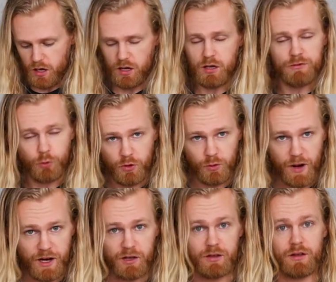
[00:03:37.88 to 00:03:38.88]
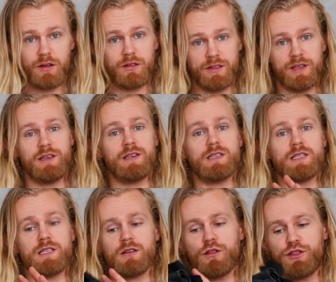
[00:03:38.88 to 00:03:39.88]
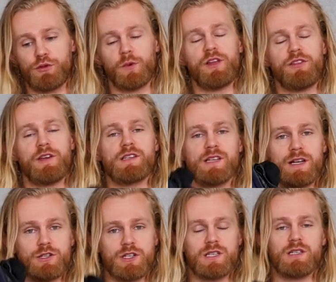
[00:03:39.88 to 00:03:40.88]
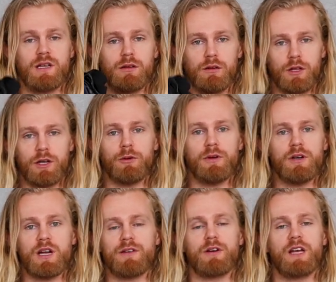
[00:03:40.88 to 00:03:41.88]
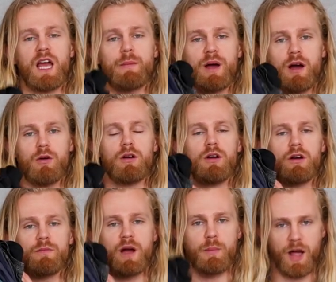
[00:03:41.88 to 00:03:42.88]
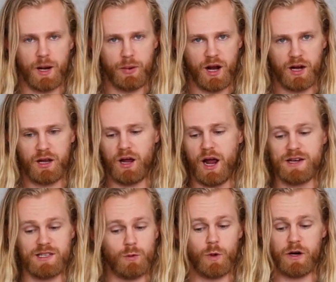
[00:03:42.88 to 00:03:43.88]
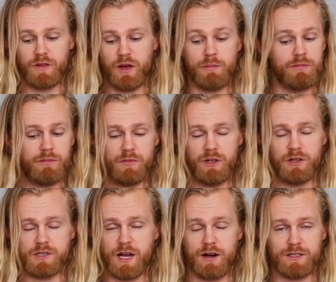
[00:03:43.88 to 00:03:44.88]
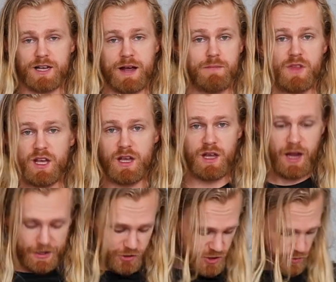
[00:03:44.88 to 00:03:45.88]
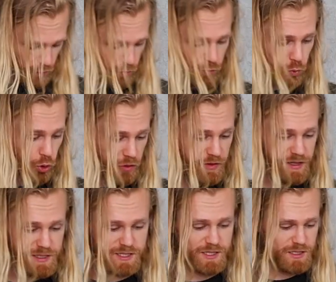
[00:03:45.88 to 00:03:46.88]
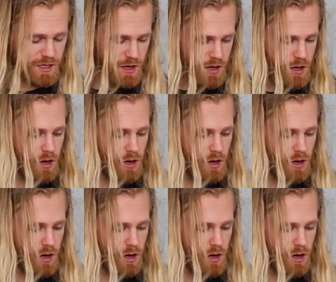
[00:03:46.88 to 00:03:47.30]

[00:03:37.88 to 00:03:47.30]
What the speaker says: And for the record, these 3 things that I just said literally never came out of my backpack. I didn't wear them the entire time. I just wore this.